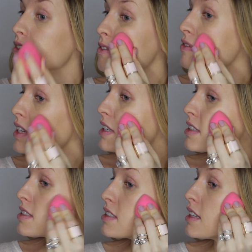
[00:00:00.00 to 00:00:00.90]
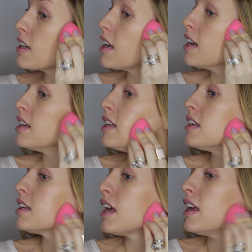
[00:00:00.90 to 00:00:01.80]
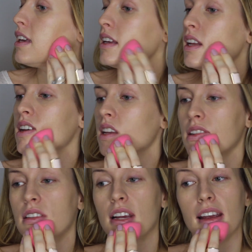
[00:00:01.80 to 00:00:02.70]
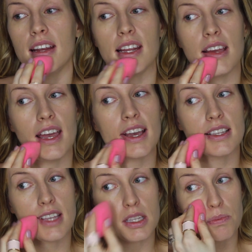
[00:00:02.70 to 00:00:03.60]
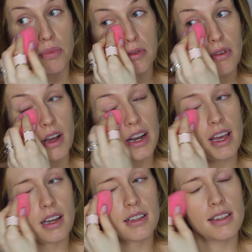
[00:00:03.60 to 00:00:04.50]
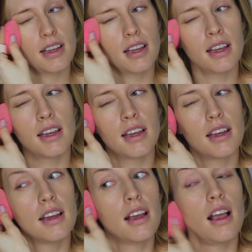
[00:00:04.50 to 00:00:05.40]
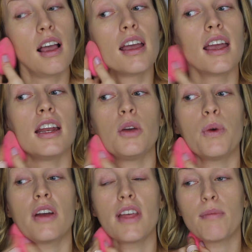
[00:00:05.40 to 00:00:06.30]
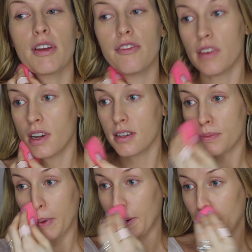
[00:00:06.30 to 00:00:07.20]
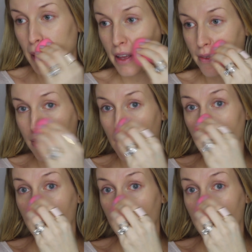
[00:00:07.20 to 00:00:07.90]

fix any cakiness or any excess product anywhere that my fingers might not have